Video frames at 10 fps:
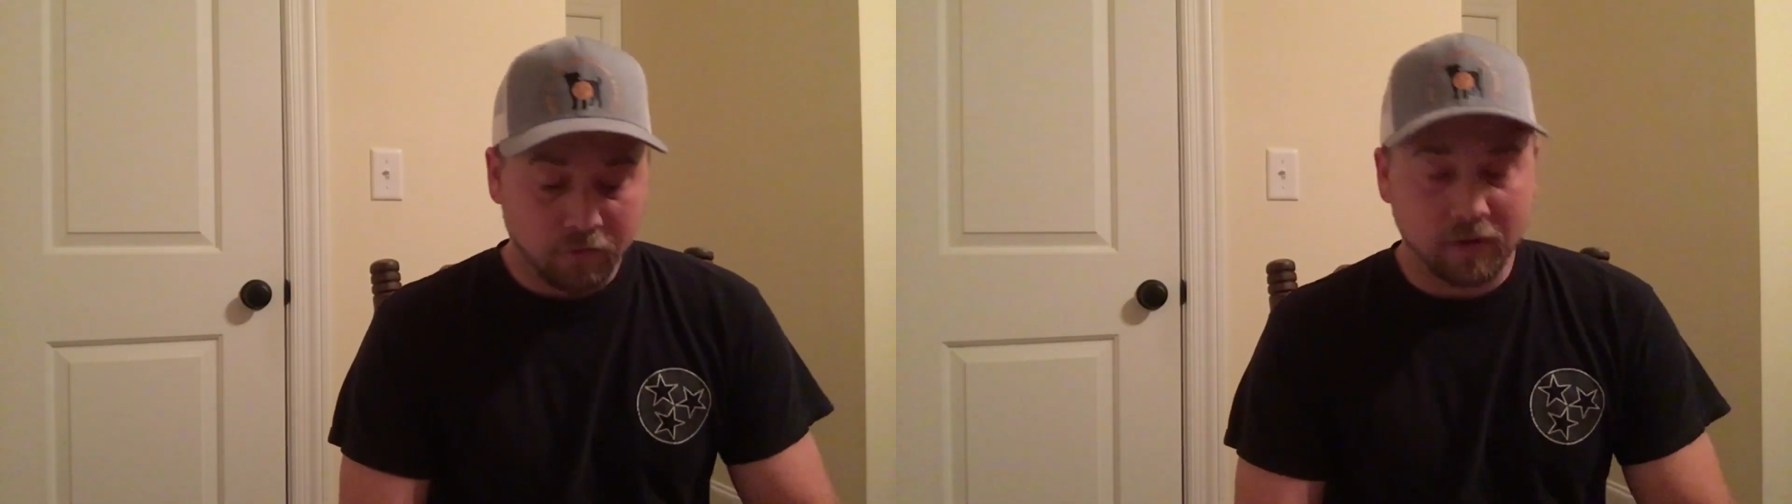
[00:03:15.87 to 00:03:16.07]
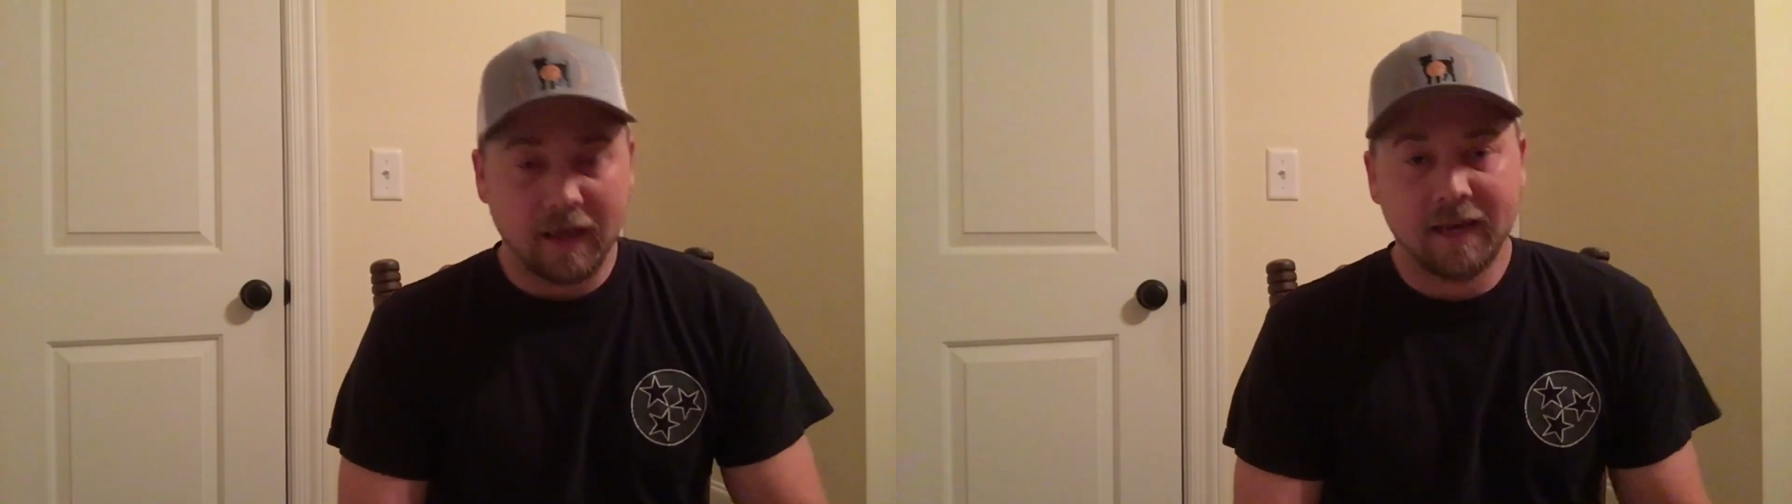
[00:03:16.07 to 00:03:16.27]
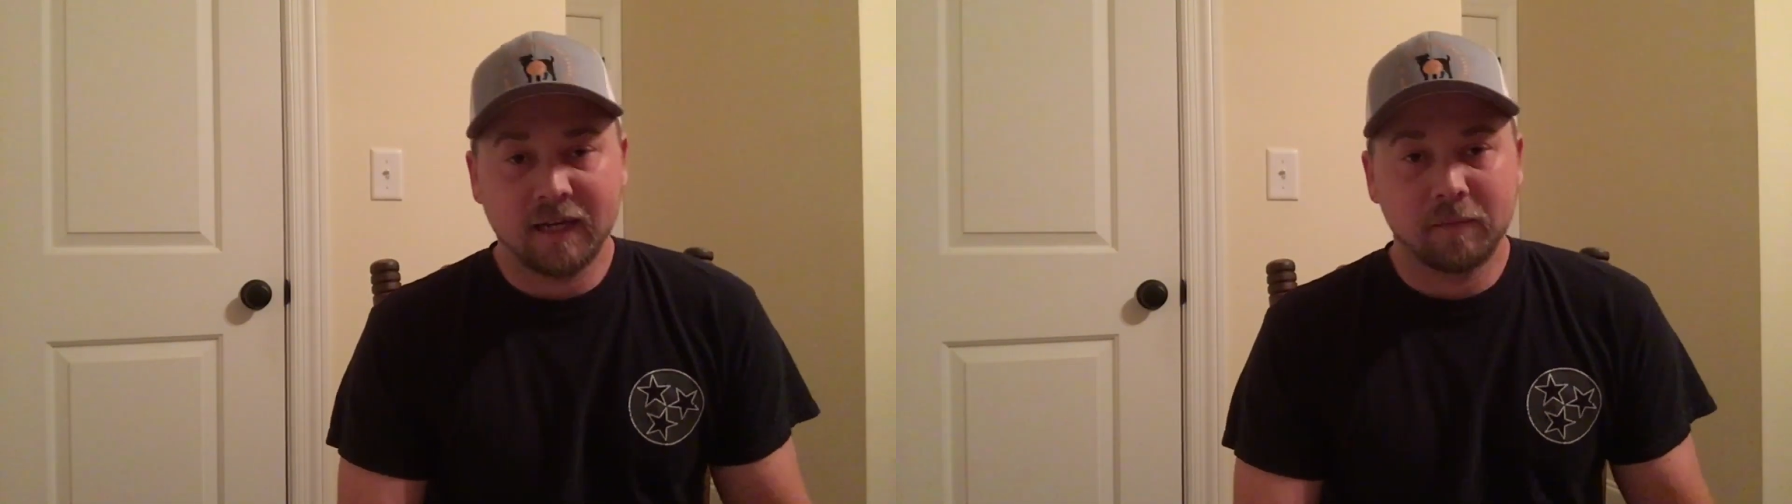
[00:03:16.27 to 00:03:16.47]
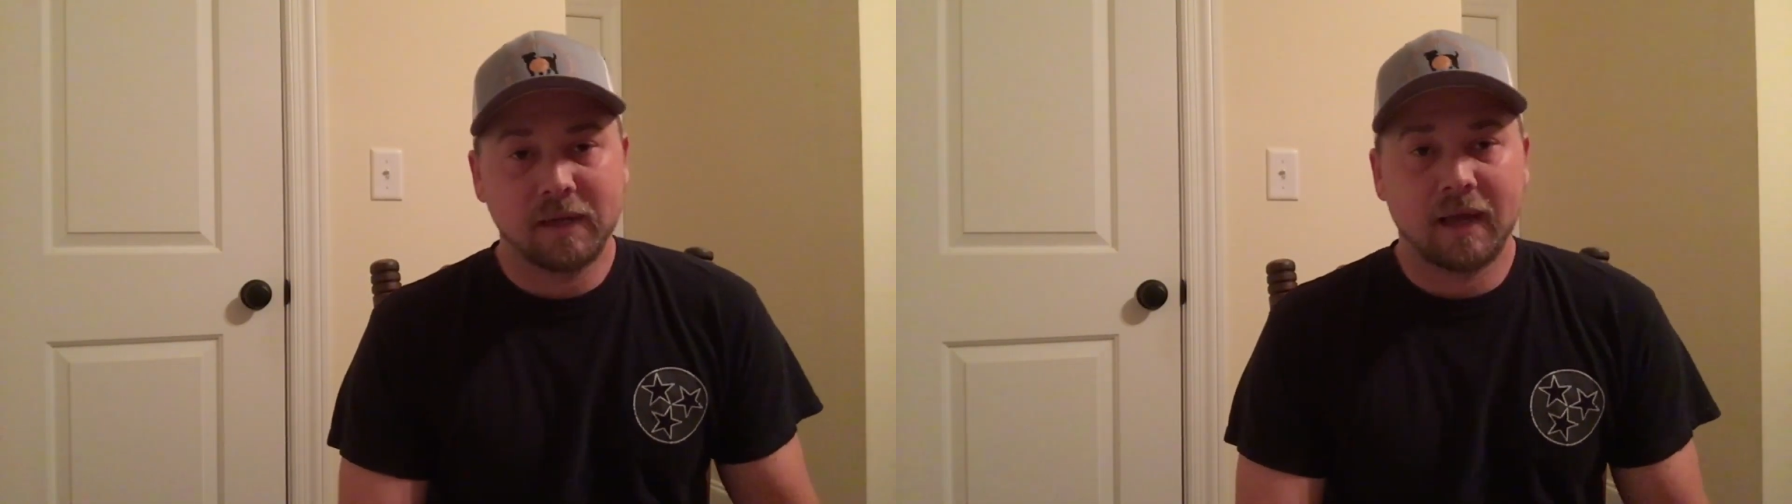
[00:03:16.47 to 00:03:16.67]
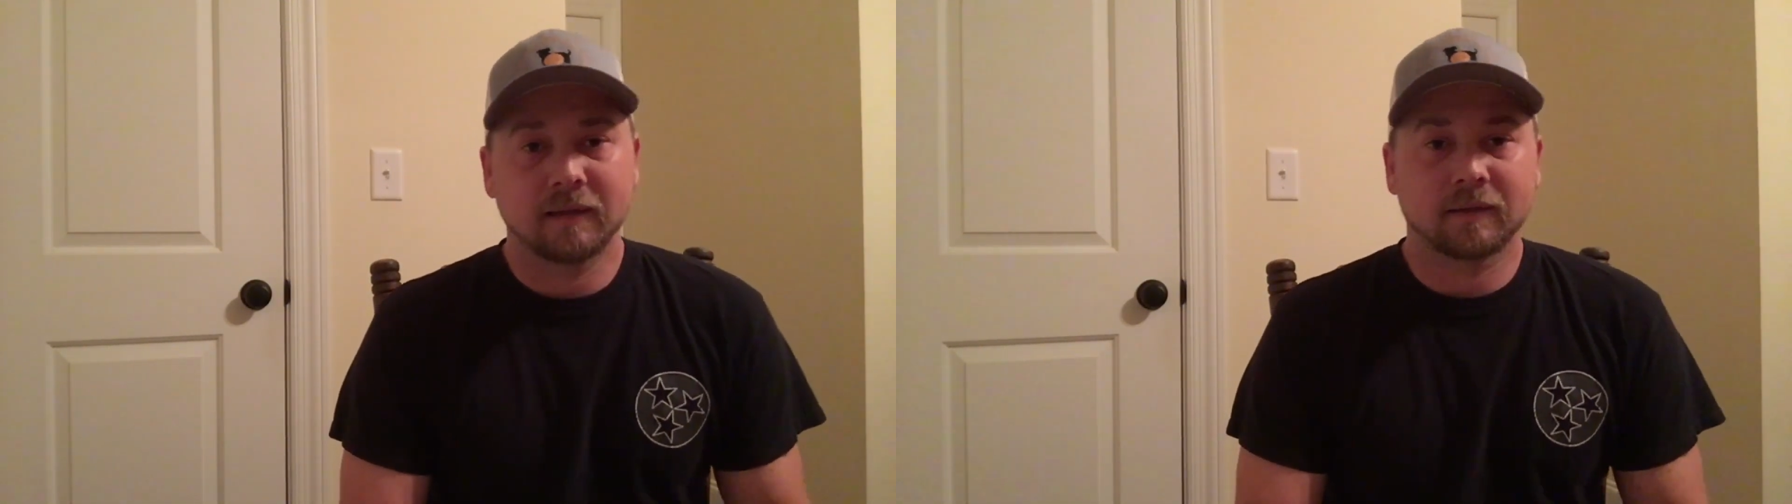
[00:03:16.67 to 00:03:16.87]
the
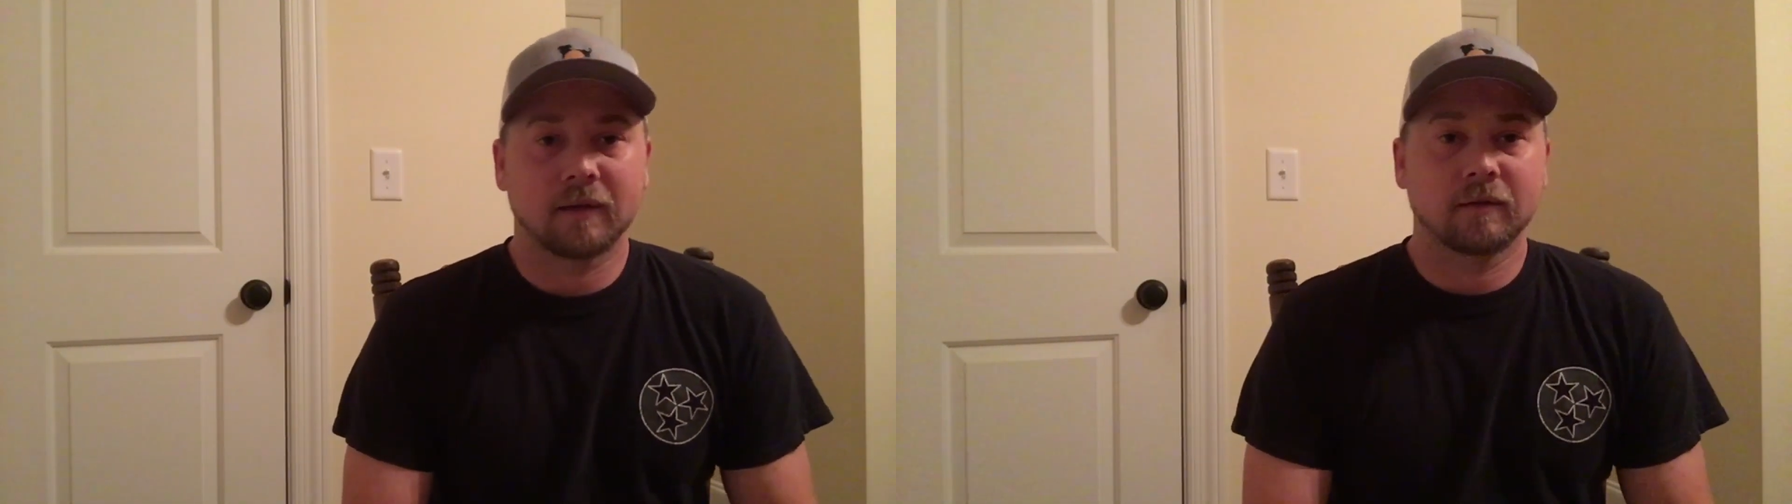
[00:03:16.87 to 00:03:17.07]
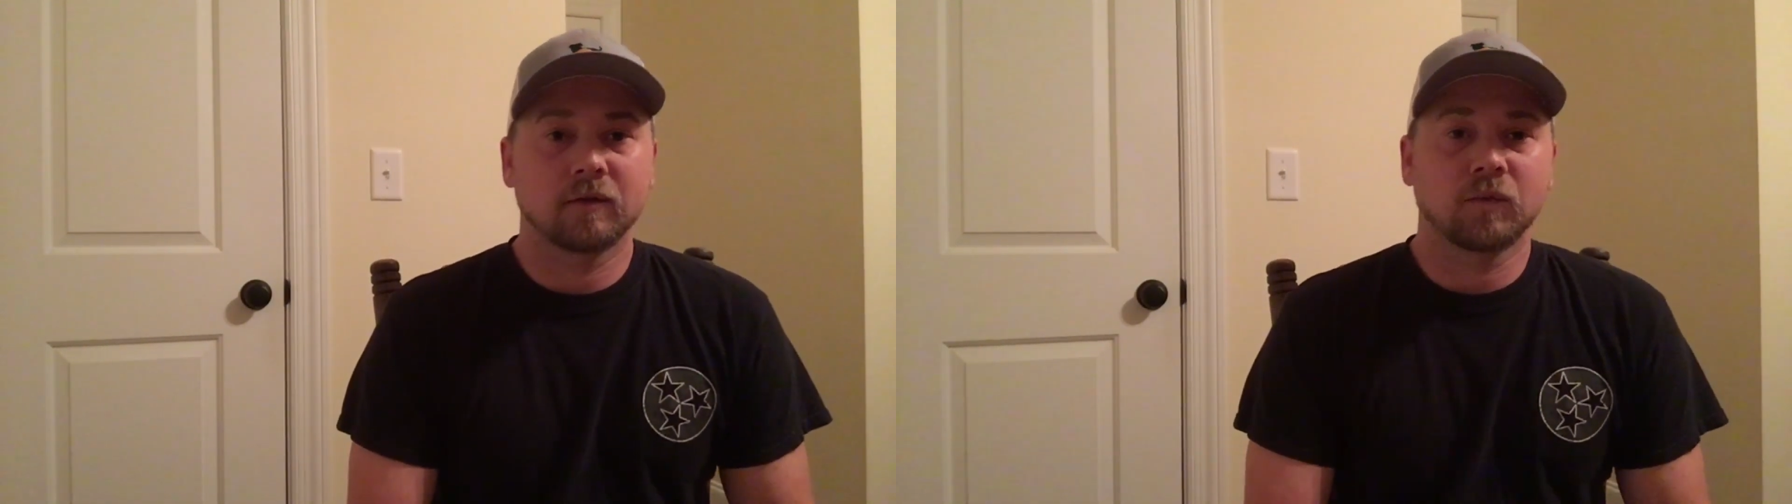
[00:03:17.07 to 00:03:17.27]
ADBA standard,